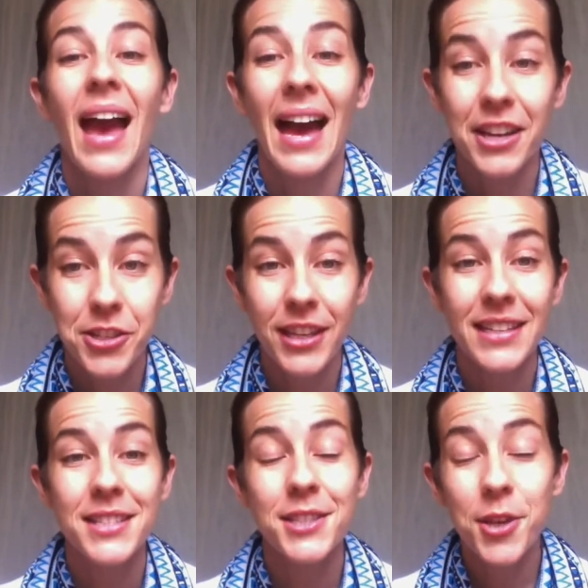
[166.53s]
Actually,
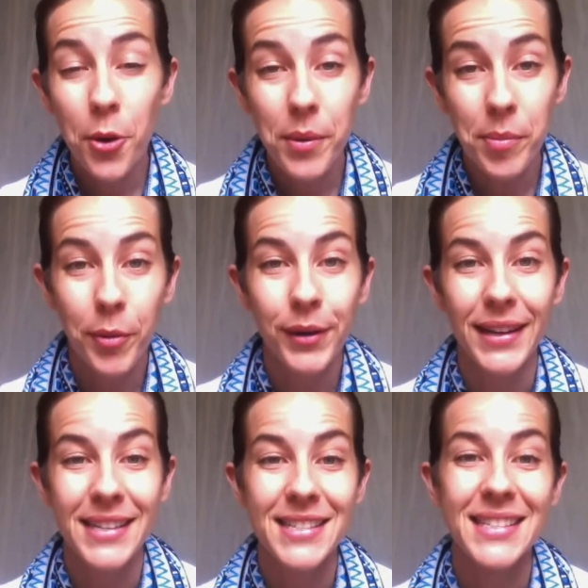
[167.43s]
it's so
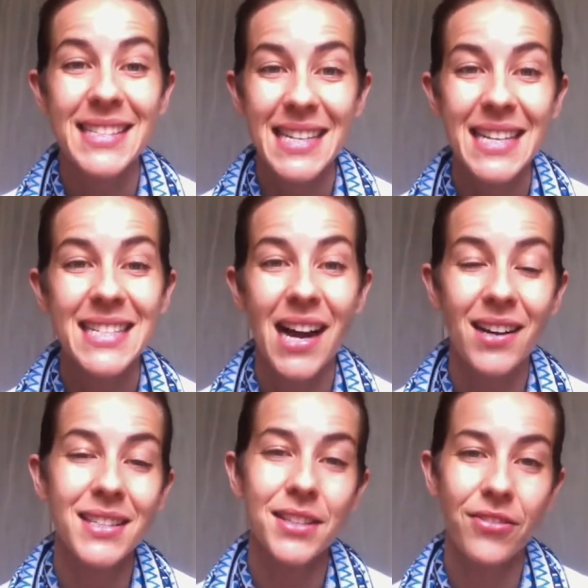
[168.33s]
important to
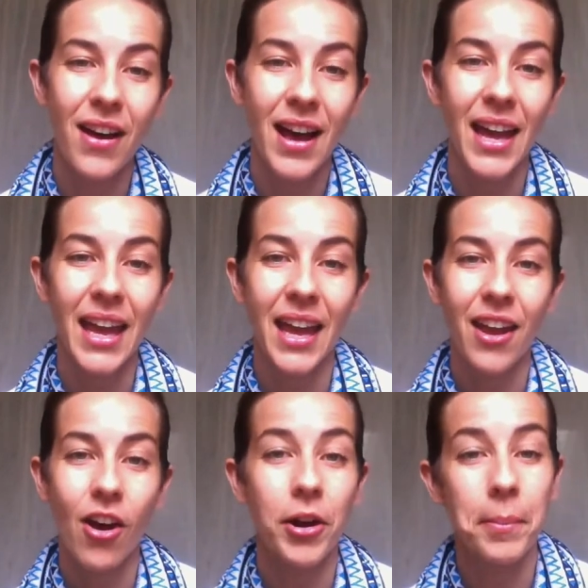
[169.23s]
detoxify
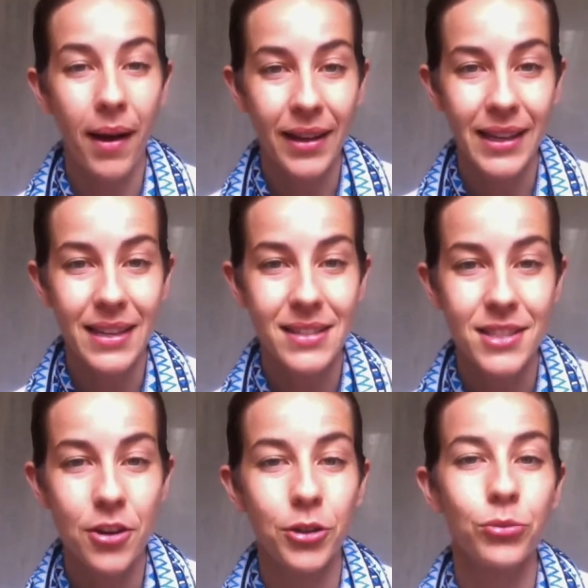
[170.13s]
our bodies
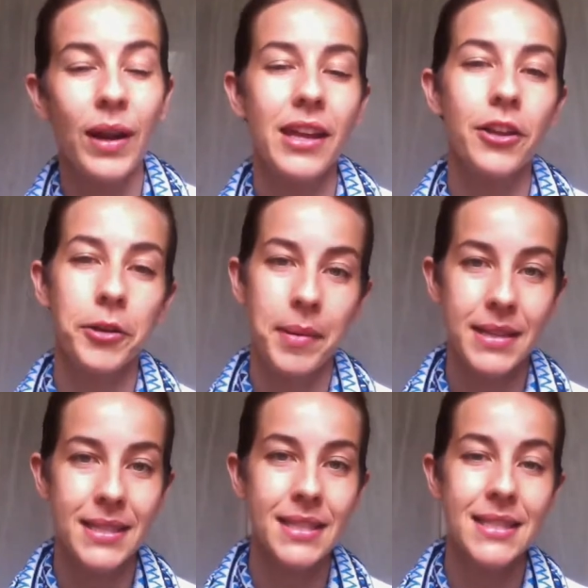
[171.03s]
on a regular
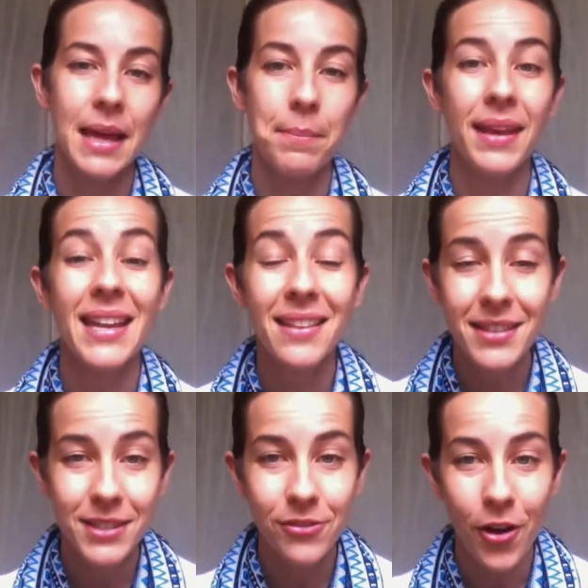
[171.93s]
basis that beginning
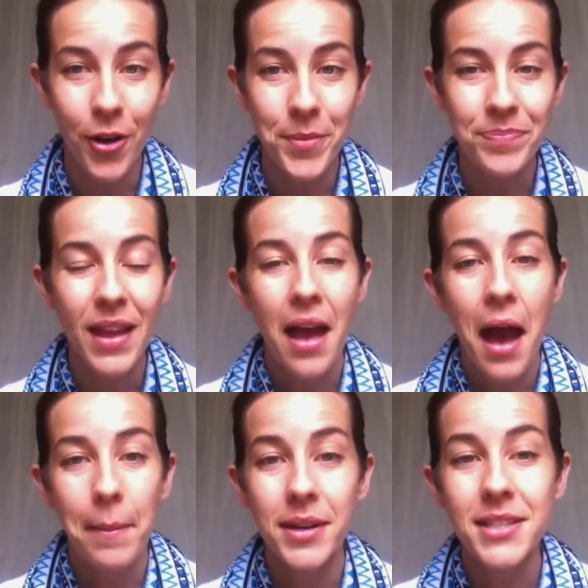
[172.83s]
this fall,
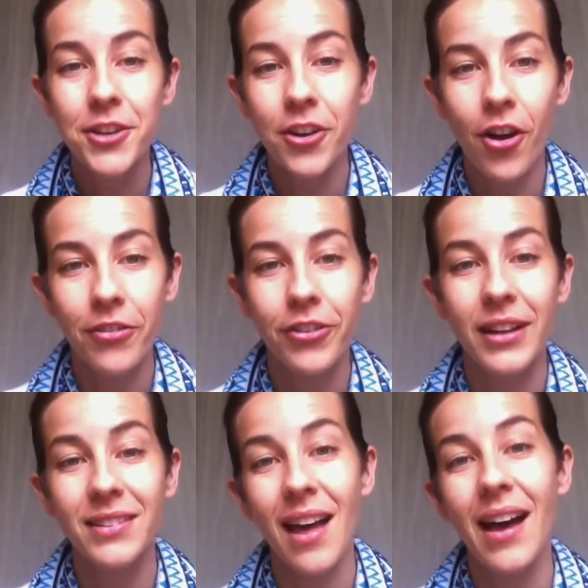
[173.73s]
I'm going to start
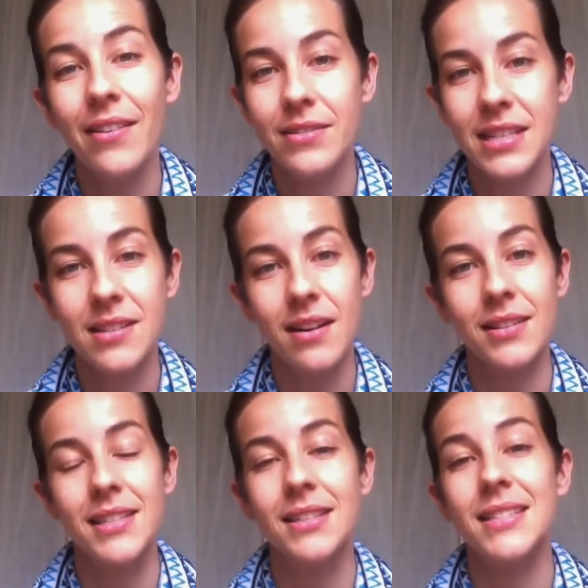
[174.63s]
offering live
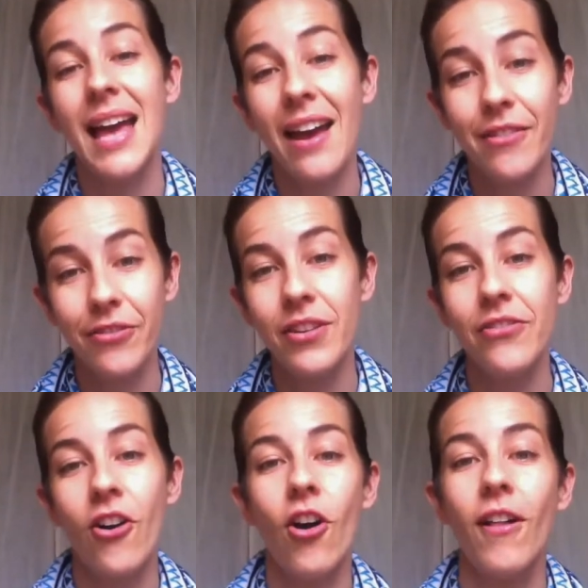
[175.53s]
detoxes every
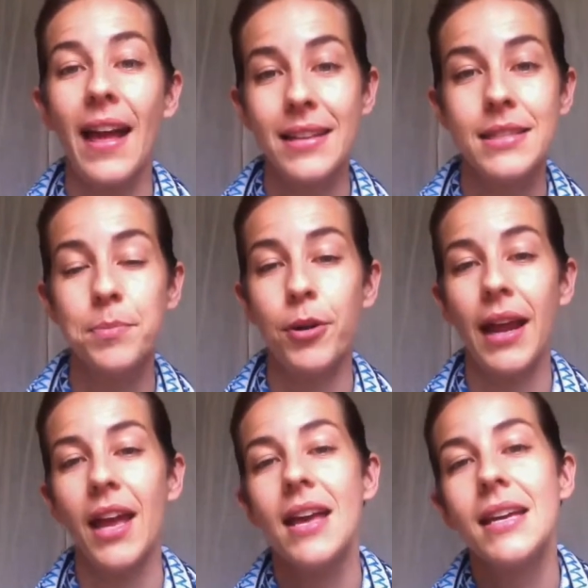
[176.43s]
fall and
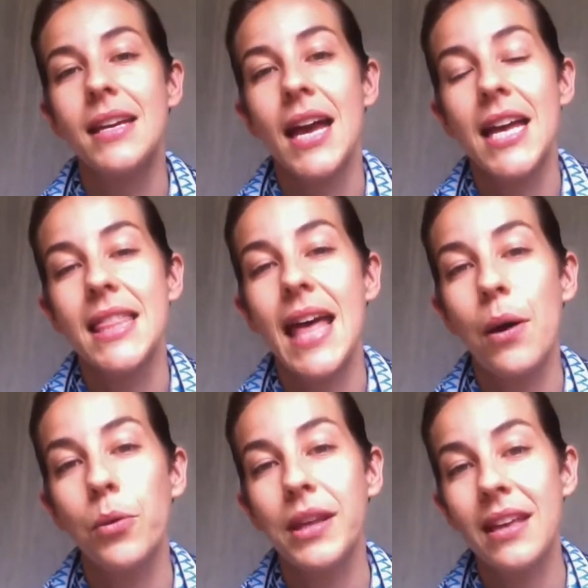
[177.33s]
spring
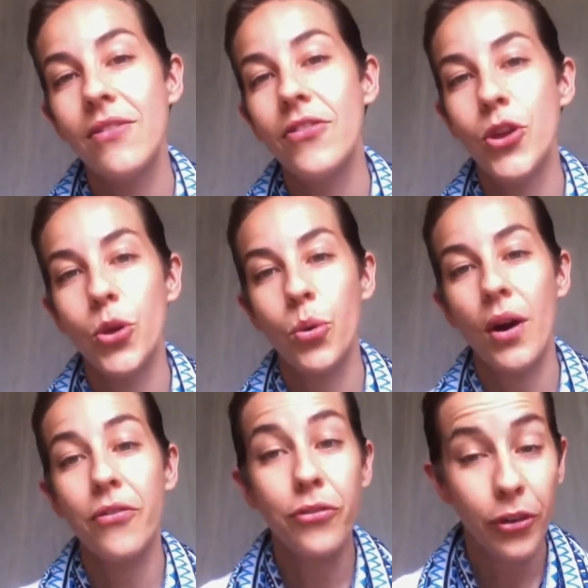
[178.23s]
that will give you a
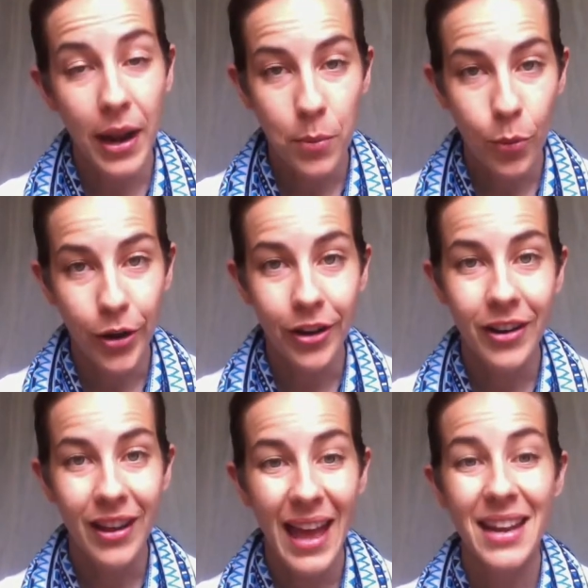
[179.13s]
framework
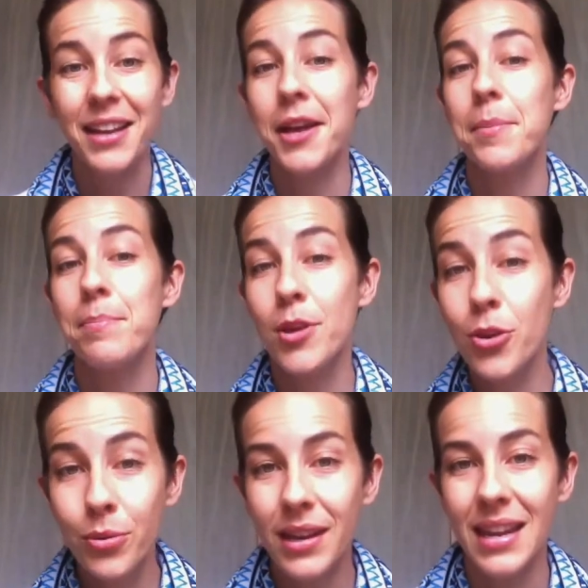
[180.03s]
and a
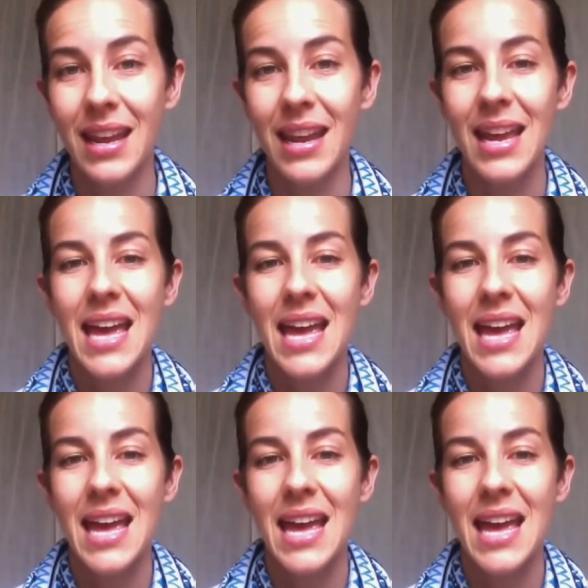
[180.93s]
community